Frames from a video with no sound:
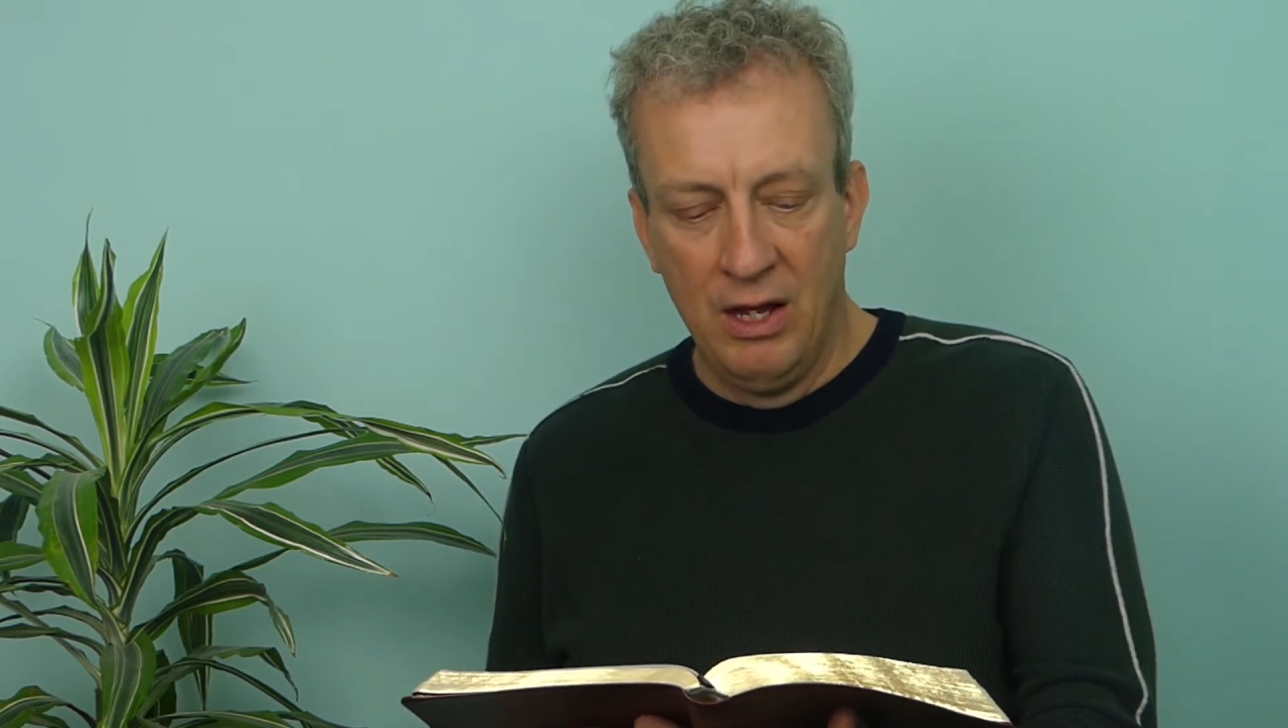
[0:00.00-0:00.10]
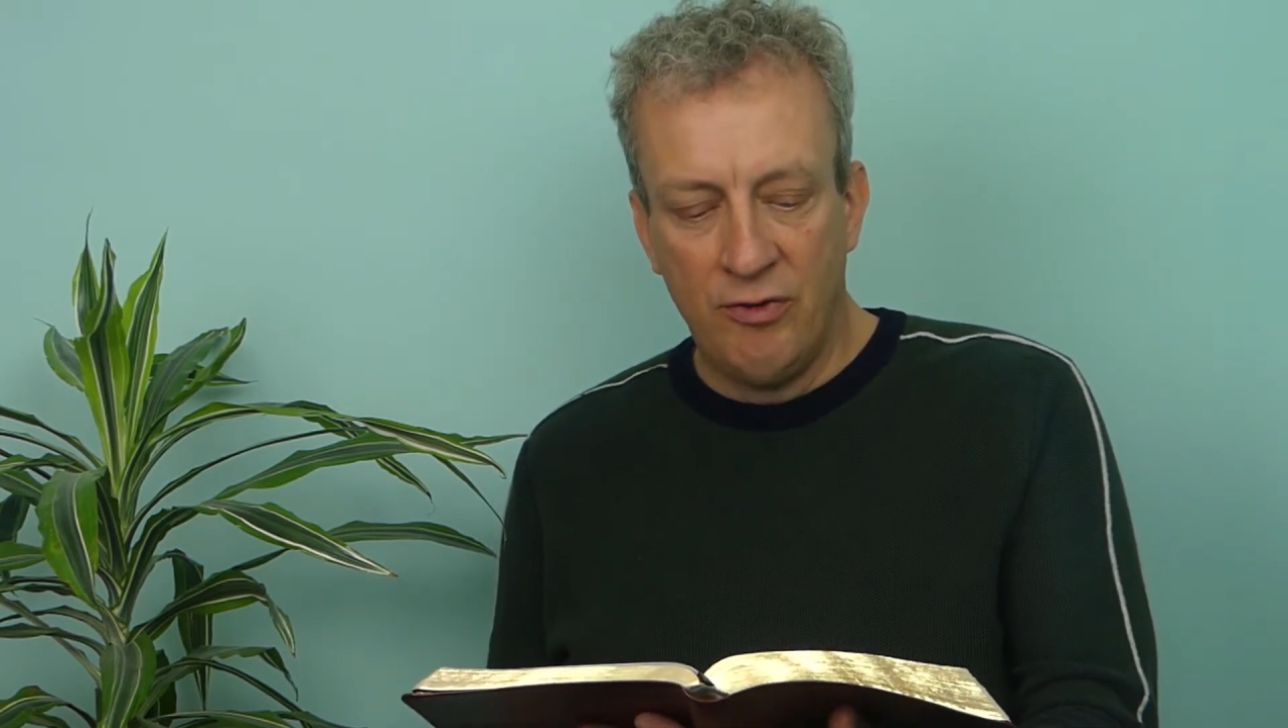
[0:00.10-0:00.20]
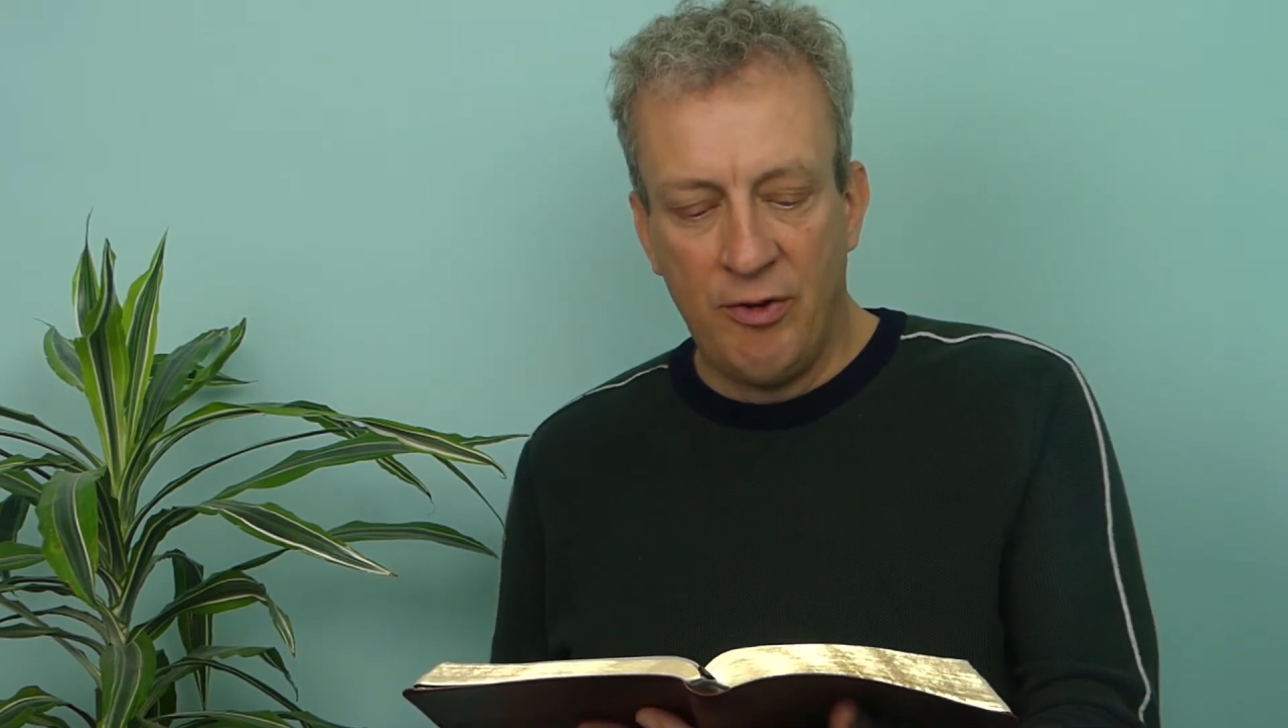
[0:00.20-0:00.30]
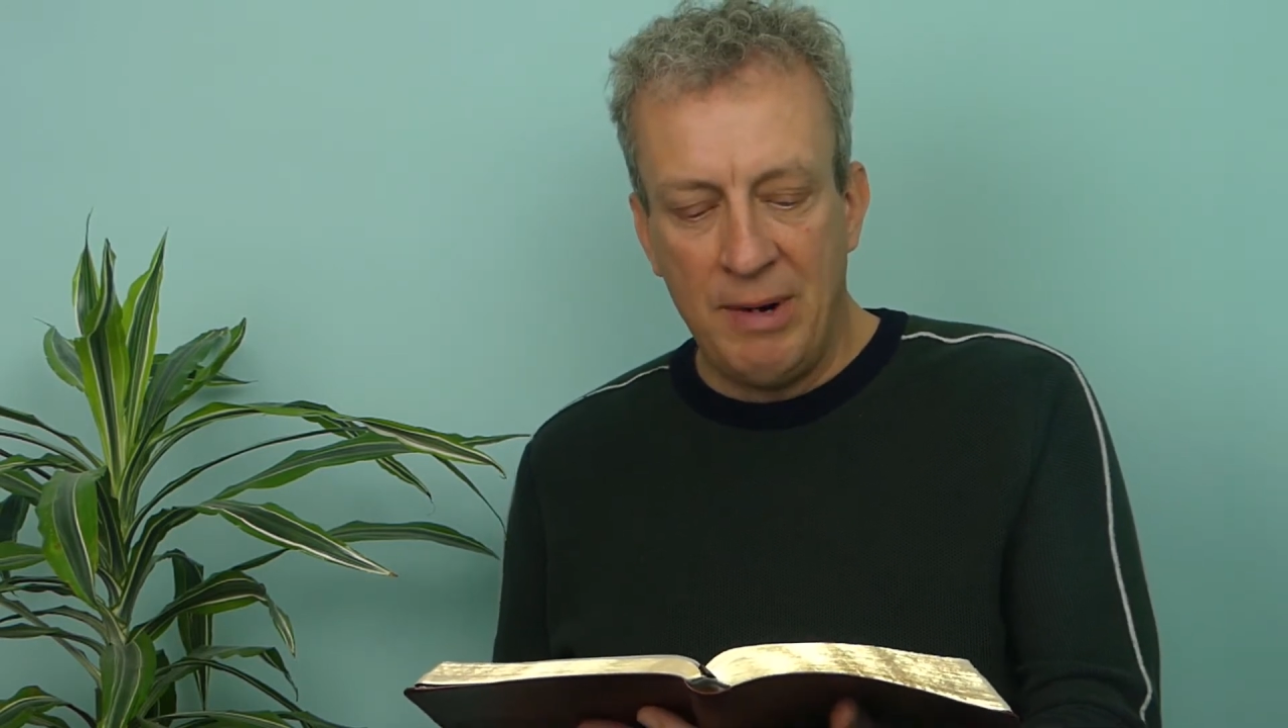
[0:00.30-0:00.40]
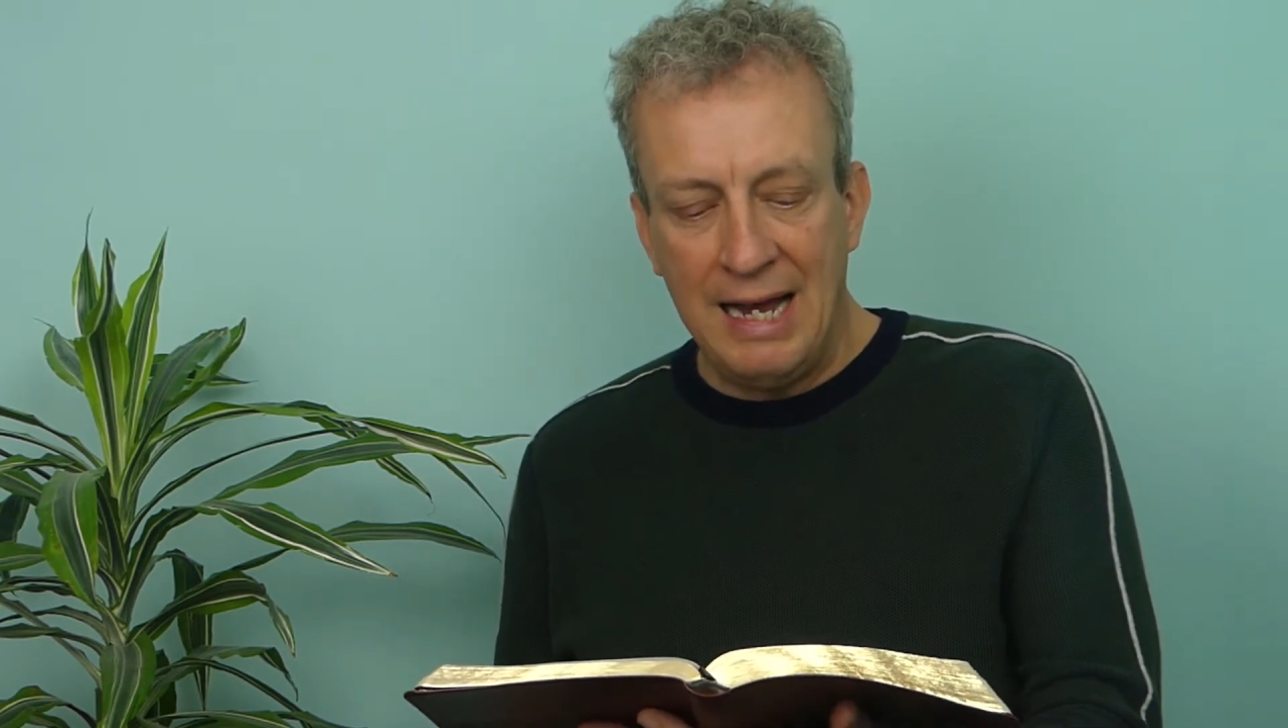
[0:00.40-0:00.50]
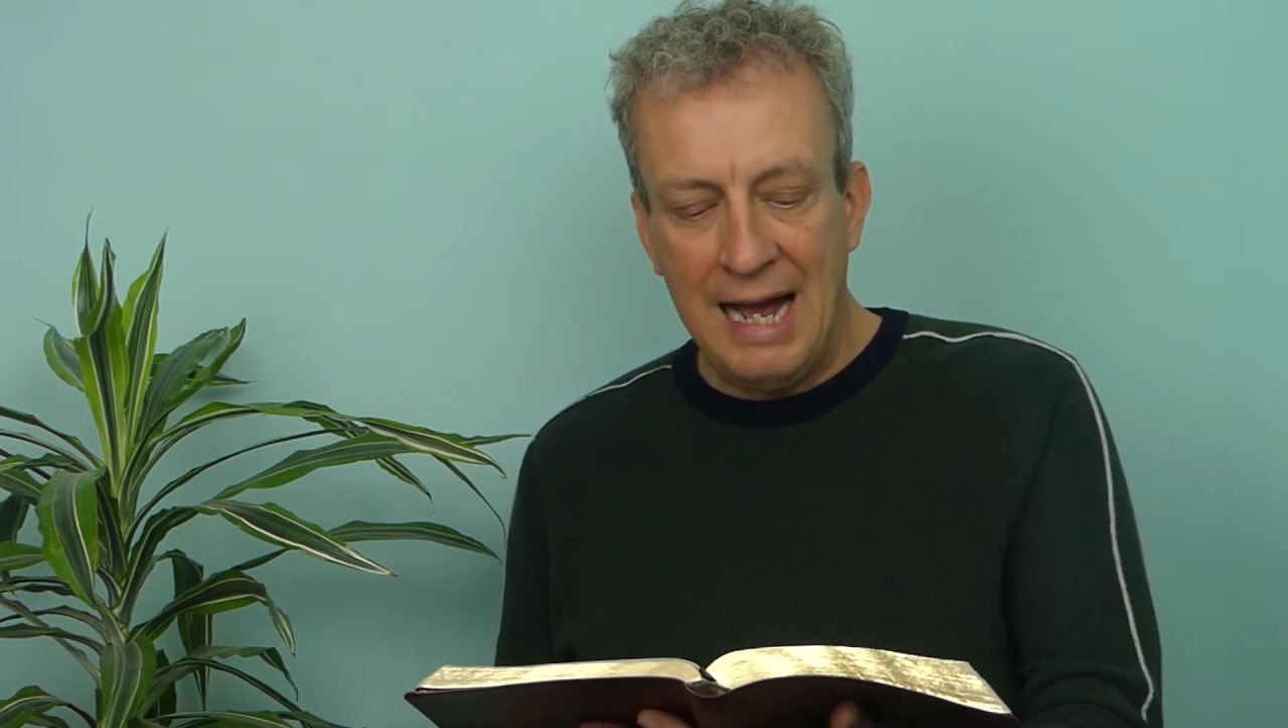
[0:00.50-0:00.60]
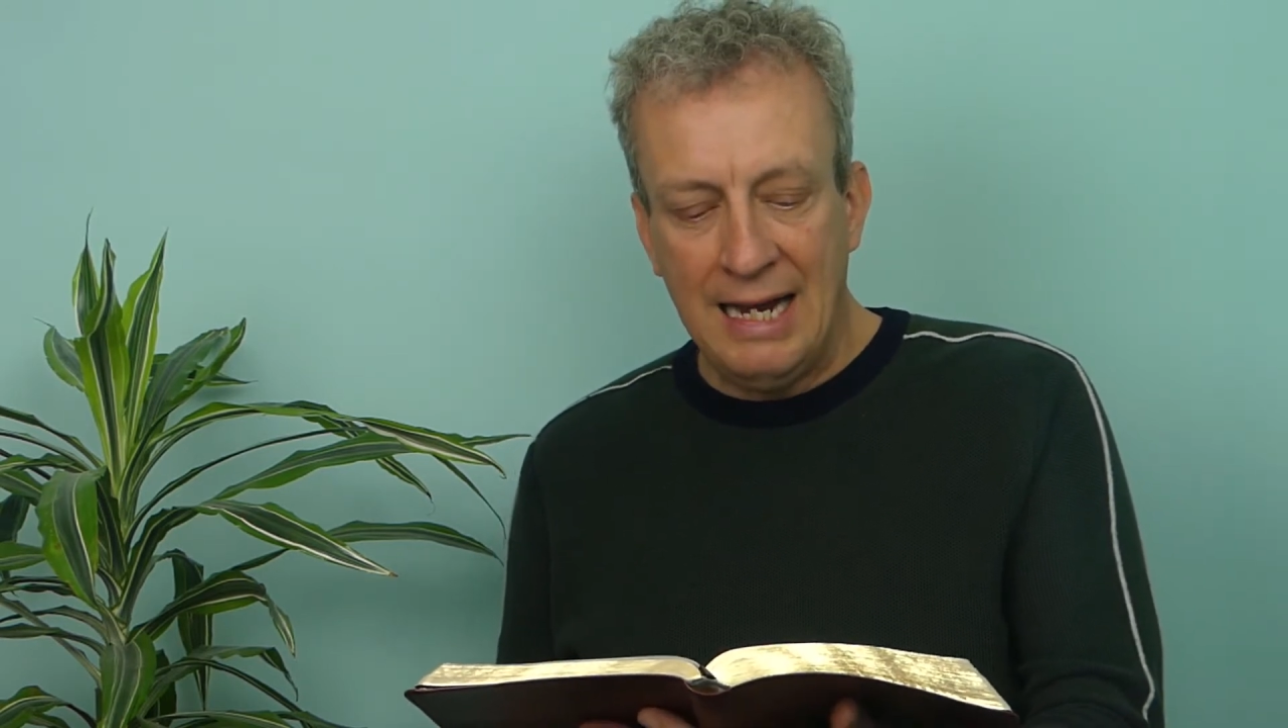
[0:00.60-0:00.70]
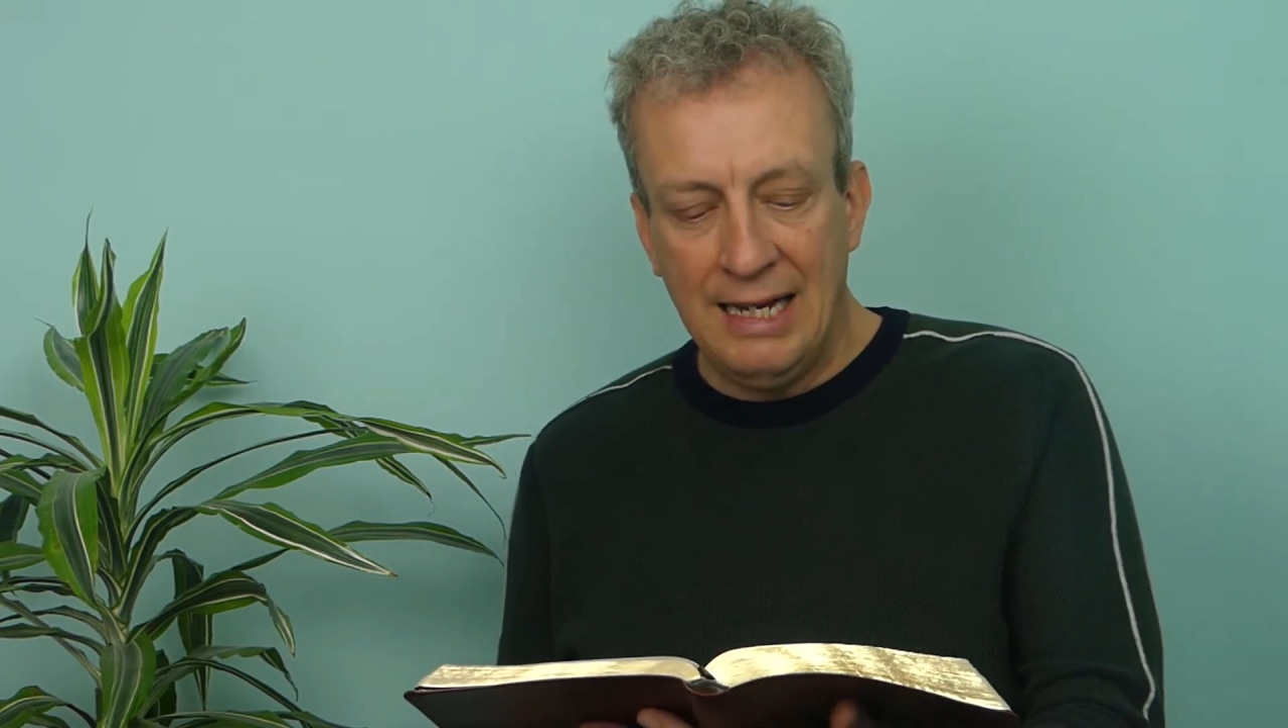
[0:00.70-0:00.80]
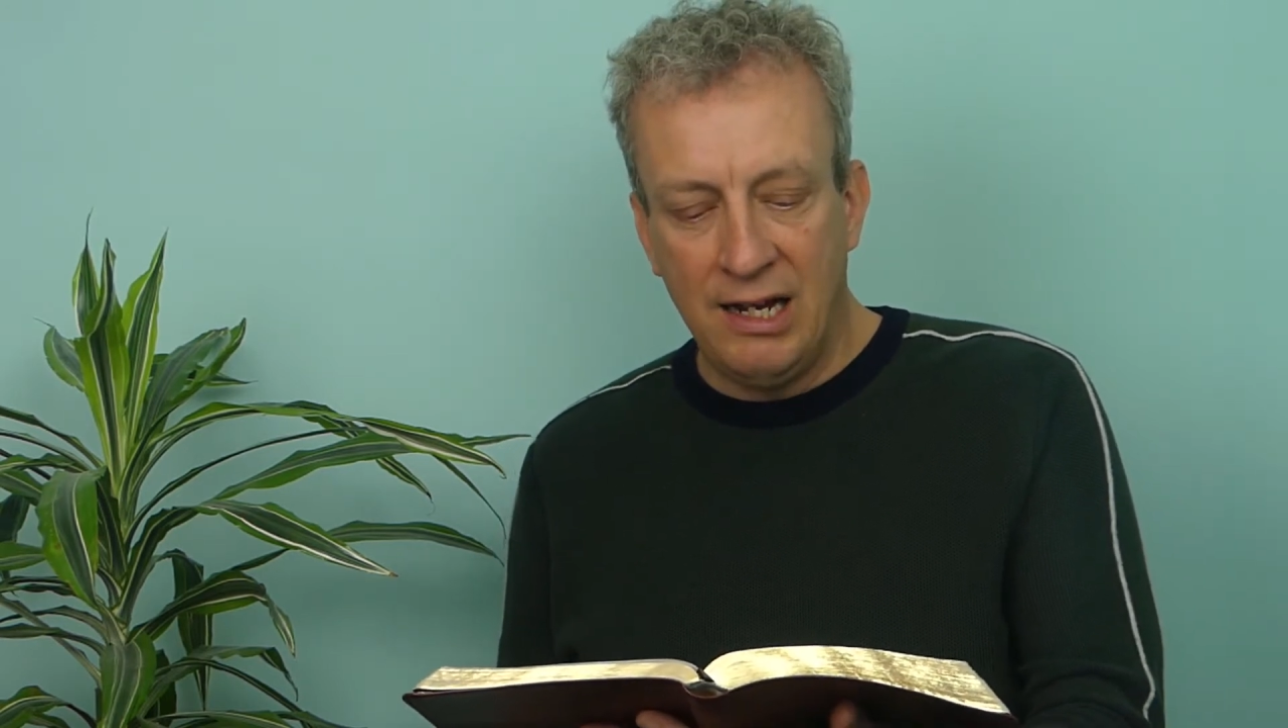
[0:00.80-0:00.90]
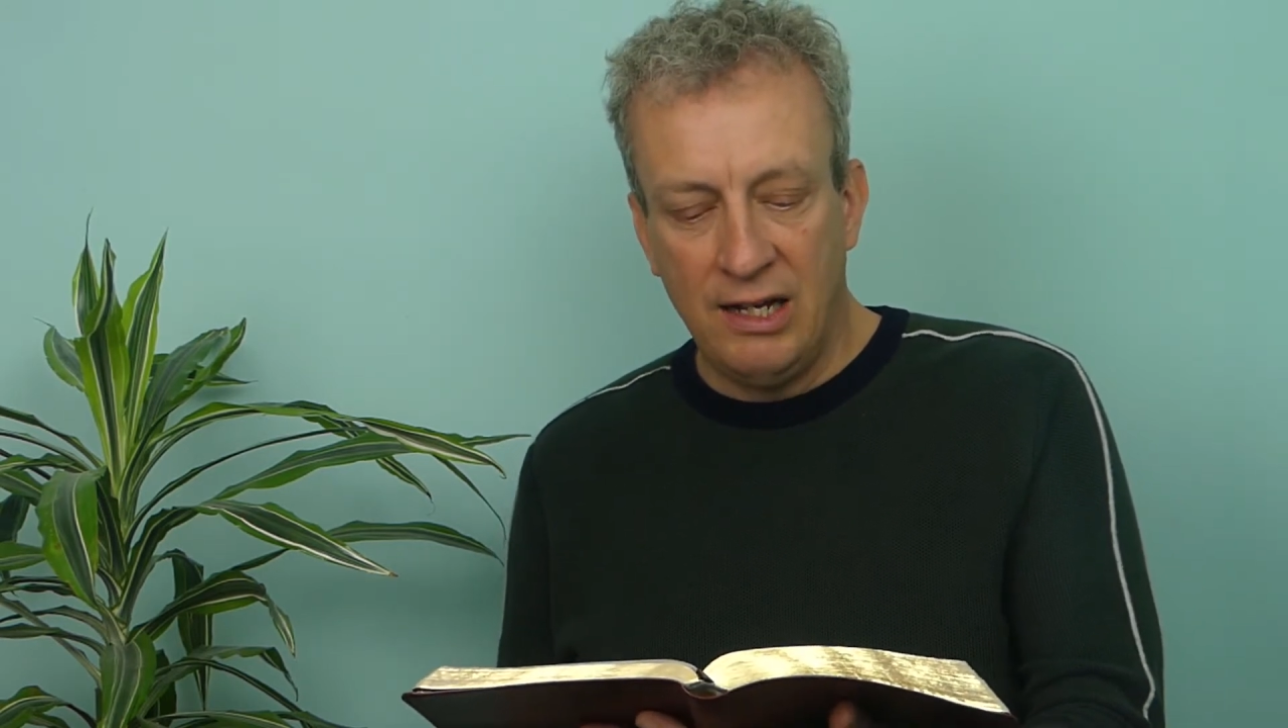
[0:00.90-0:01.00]
for my
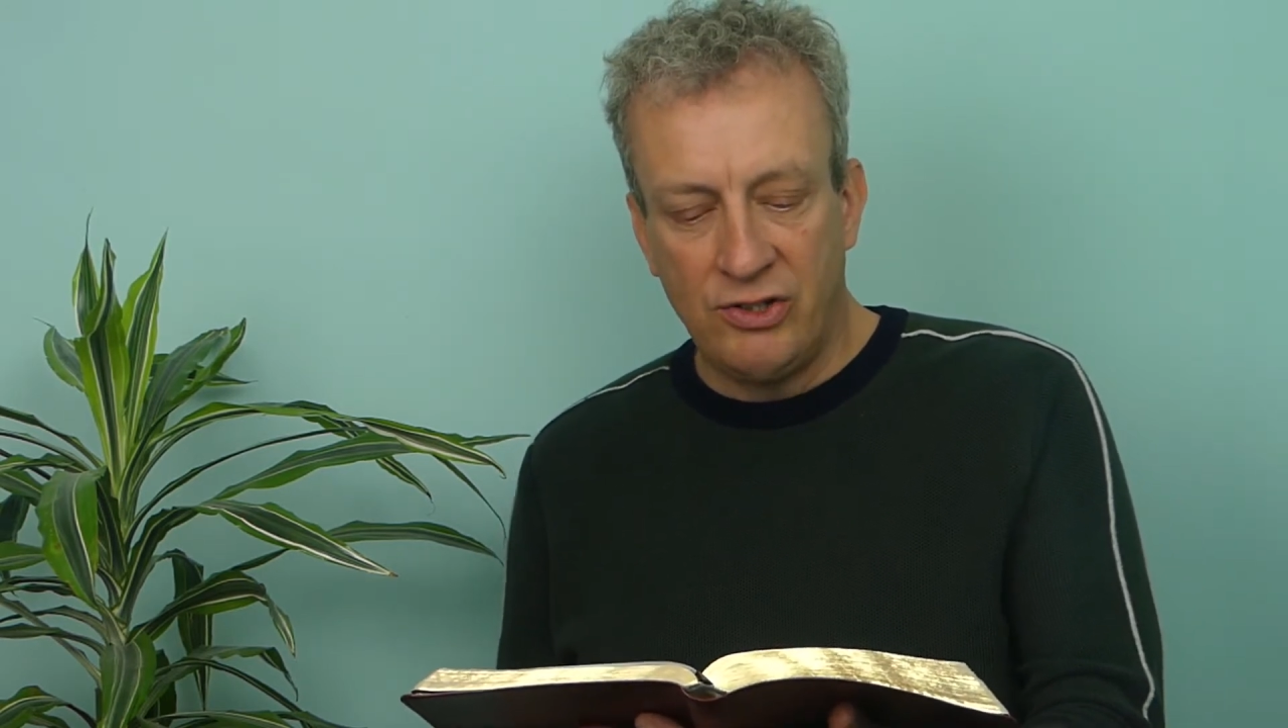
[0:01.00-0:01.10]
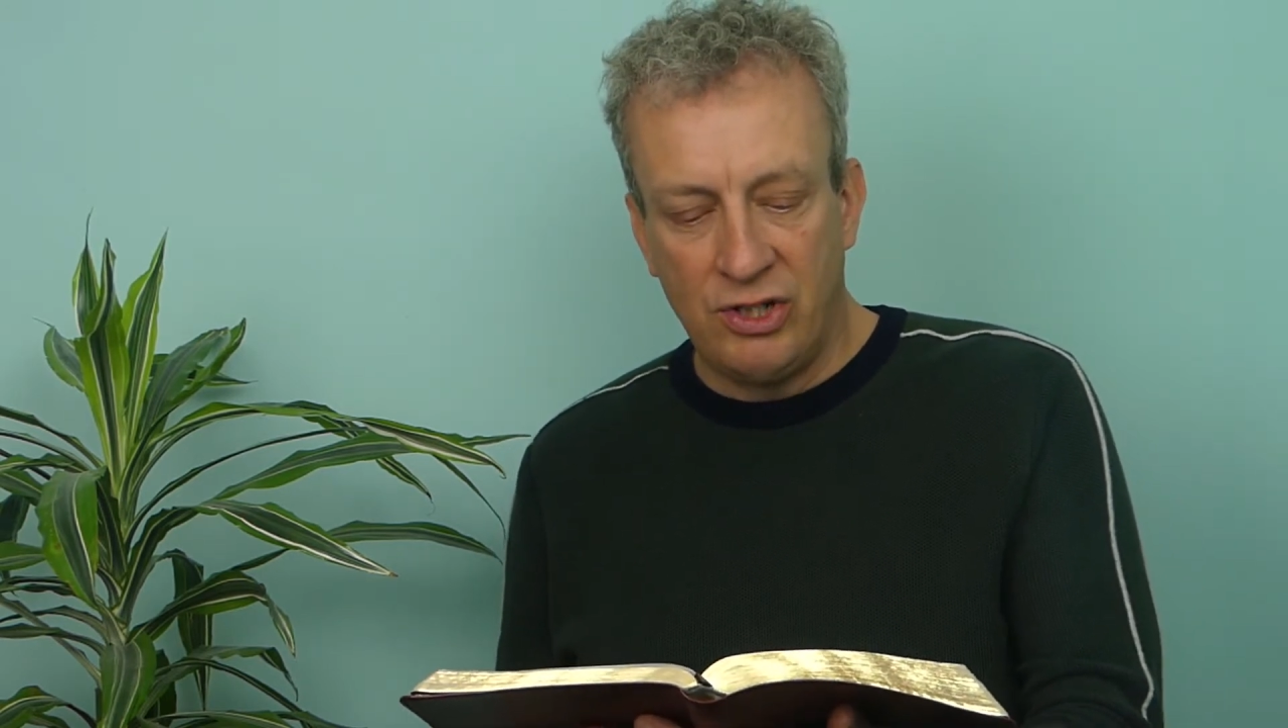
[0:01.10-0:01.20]
anger has